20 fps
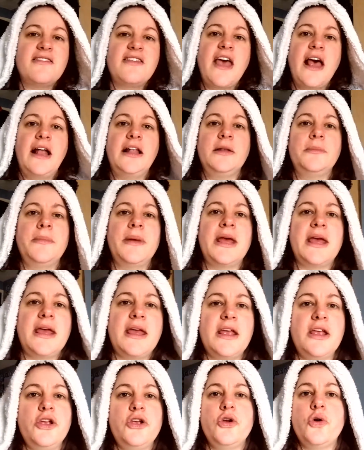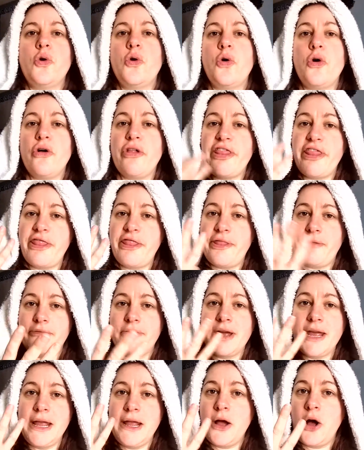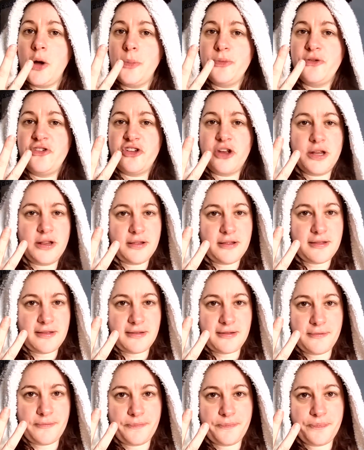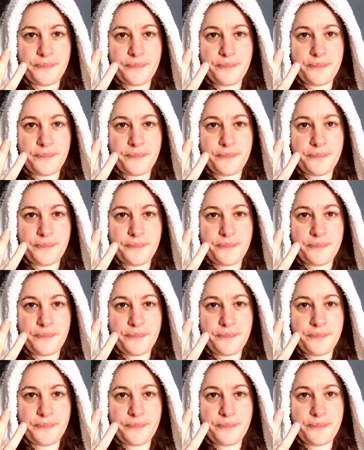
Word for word: tell me your three options.